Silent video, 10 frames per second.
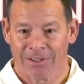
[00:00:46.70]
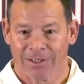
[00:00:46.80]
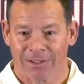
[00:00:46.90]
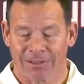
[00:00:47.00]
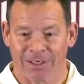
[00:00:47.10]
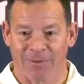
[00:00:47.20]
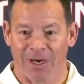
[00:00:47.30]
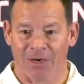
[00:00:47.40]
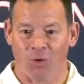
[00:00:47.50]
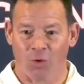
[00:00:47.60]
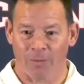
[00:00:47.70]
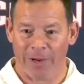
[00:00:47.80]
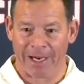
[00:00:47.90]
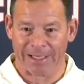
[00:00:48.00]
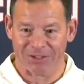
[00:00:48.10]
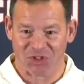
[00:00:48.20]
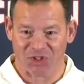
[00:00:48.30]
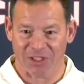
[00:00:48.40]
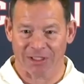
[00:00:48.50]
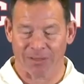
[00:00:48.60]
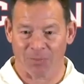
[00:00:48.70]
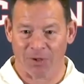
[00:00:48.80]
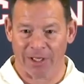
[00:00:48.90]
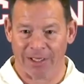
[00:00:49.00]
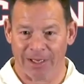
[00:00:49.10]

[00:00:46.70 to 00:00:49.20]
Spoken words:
I talked about a quarterback conceding the play.